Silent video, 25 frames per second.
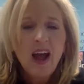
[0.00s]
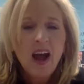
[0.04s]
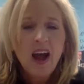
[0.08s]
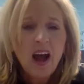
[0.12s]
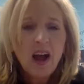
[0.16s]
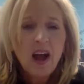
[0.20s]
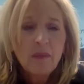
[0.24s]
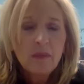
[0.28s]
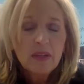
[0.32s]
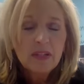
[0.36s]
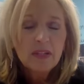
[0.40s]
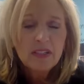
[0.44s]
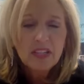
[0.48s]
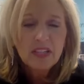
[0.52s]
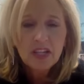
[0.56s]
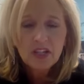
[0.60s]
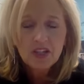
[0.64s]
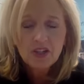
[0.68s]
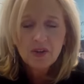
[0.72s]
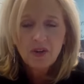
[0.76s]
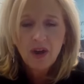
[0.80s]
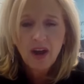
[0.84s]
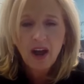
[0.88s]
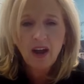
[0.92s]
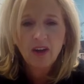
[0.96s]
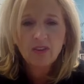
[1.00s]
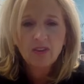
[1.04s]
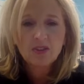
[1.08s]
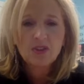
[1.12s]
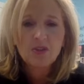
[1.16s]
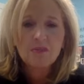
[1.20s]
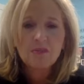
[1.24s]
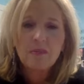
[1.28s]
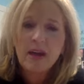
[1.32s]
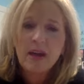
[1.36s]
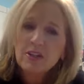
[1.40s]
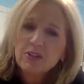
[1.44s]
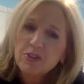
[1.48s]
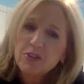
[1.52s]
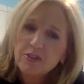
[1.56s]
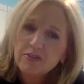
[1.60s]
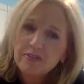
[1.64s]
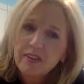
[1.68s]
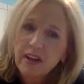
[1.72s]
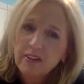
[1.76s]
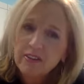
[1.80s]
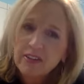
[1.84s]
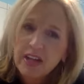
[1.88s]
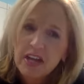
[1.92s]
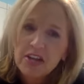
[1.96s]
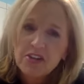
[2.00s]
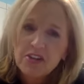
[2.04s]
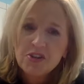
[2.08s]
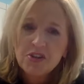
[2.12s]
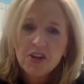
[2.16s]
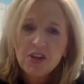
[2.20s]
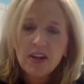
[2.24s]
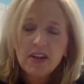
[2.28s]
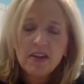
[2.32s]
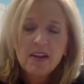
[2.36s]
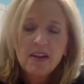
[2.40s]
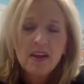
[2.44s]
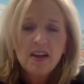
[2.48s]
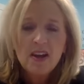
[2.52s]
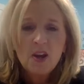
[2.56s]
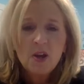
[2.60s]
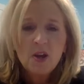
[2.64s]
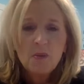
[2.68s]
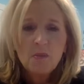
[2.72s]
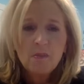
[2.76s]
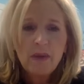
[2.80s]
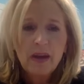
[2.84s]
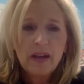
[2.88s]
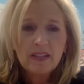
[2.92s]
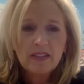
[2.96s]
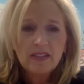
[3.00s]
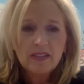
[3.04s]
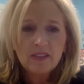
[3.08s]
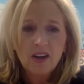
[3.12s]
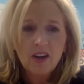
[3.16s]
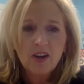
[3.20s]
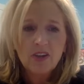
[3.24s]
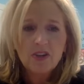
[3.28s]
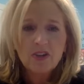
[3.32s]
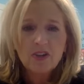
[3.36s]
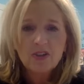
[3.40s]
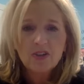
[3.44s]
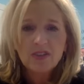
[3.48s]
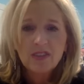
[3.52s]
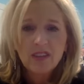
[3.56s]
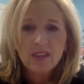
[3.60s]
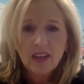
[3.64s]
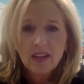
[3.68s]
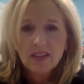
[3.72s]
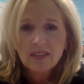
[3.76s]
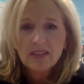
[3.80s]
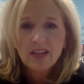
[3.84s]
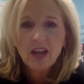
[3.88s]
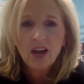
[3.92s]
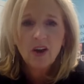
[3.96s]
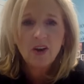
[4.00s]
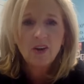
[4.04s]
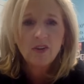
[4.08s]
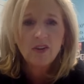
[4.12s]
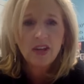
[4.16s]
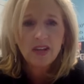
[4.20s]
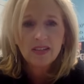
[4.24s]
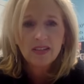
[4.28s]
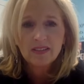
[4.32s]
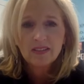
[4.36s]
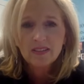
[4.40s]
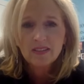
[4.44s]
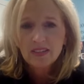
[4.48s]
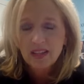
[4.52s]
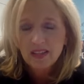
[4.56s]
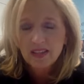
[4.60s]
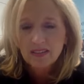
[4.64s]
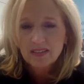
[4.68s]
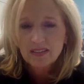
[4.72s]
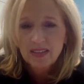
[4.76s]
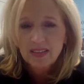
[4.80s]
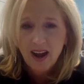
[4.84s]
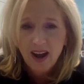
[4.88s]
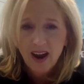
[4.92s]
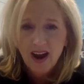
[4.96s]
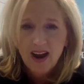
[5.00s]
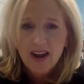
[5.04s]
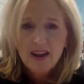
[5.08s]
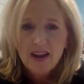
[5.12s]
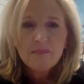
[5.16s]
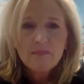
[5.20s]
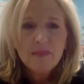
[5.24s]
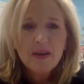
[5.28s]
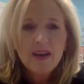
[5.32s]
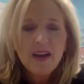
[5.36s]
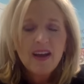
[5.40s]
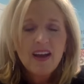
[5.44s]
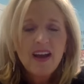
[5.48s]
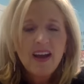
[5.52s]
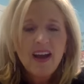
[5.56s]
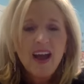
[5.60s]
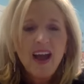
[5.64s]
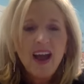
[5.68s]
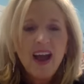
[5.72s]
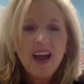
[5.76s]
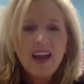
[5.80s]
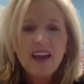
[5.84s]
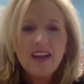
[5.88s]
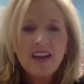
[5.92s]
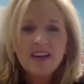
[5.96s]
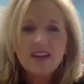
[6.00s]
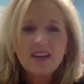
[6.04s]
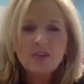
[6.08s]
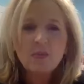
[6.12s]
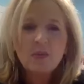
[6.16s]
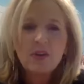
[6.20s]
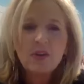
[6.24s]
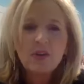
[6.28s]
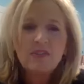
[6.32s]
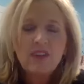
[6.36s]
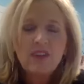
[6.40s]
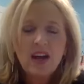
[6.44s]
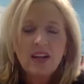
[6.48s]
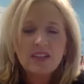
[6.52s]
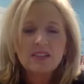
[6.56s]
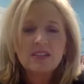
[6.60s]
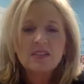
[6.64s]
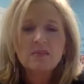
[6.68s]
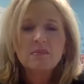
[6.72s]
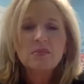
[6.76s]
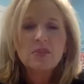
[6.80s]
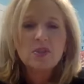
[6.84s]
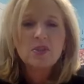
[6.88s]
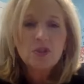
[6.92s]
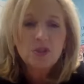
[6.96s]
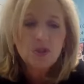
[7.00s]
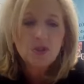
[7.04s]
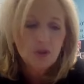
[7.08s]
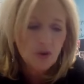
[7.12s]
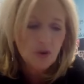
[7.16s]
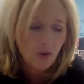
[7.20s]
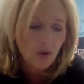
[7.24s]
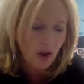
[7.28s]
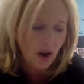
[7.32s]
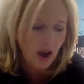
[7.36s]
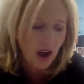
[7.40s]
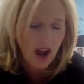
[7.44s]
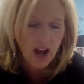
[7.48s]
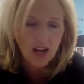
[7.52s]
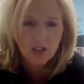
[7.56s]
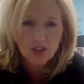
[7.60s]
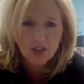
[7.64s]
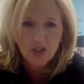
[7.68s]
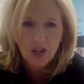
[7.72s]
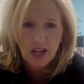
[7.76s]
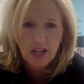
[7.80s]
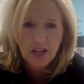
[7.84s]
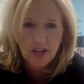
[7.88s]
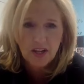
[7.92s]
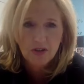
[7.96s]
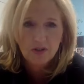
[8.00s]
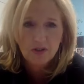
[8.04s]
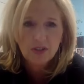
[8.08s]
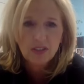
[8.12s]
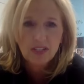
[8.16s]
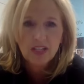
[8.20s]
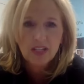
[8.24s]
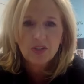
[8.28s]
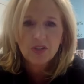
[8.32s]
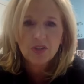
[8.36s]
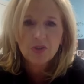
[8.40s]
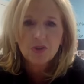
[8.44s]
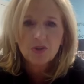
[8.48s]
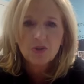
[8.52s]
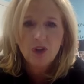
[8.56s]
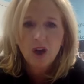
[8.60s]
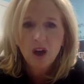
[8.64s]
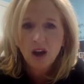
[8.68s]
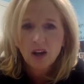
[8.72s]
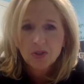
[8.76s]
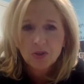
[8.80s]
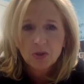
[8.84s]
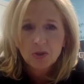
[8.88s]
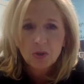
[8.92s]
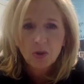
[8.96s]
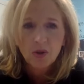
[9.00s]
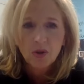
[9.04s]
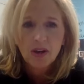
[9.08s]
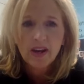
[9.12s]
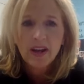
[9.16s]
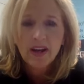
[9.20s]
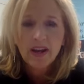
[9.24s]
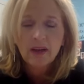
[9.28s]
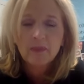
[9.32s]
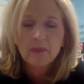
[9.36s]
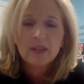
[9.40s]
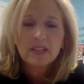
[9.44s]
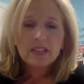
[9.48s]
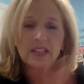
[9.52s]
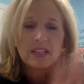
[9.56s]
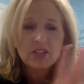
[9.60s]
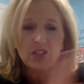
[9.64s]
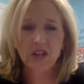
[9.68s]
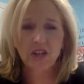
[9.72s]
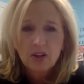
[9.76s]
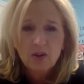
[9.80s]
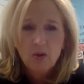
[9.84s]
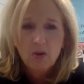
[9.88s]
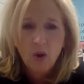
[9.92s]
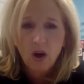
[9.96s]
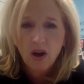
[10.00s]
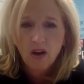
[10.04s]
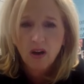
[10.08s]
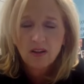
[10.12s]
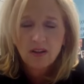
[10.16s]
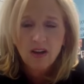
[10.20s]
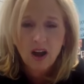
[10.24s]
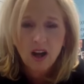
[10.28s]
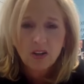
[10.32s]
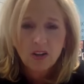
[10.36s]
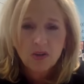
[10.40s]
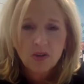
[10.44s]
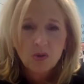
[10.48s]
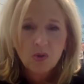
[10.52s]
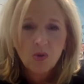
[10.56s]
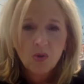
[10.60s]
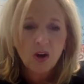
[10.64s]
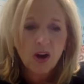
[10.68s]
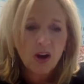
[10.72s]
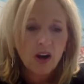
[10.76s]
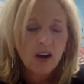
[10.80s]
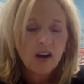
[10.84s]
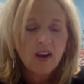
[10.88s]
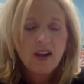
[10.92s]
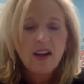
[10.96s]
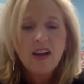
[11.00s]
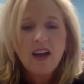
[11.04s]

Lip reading: I'm going to teach you how to match your foundation based on your skin tone and skin type. And we've got some new eyeshadows and new contouring. I'm going to teach you how to contour.